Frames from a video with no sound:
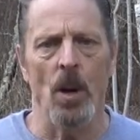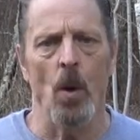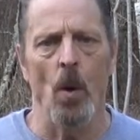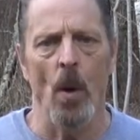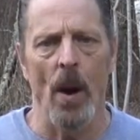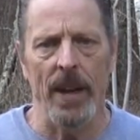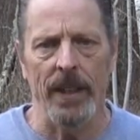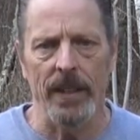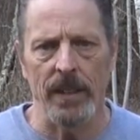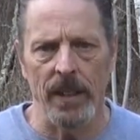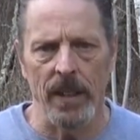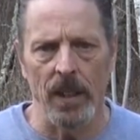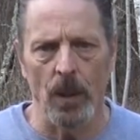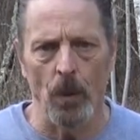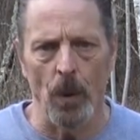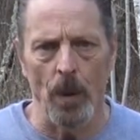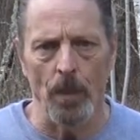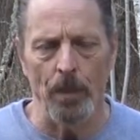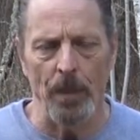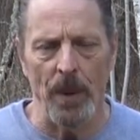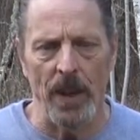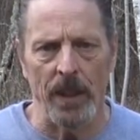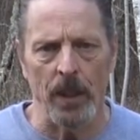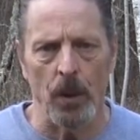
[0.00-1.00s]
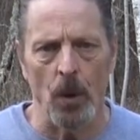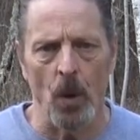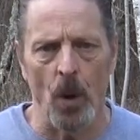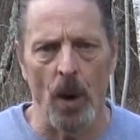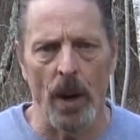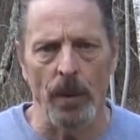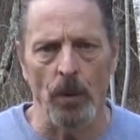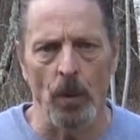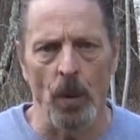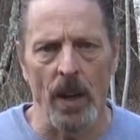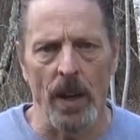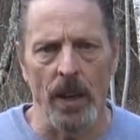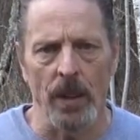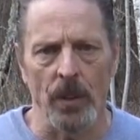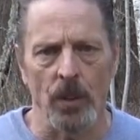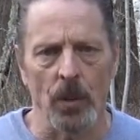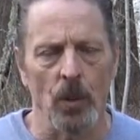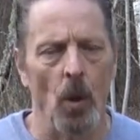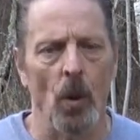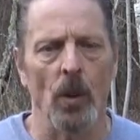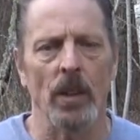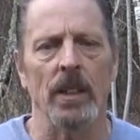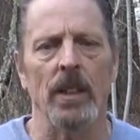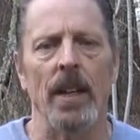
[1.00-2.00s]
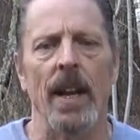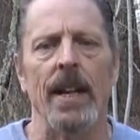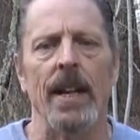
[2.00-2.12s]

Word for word: no idea what Bitcoin was, nor did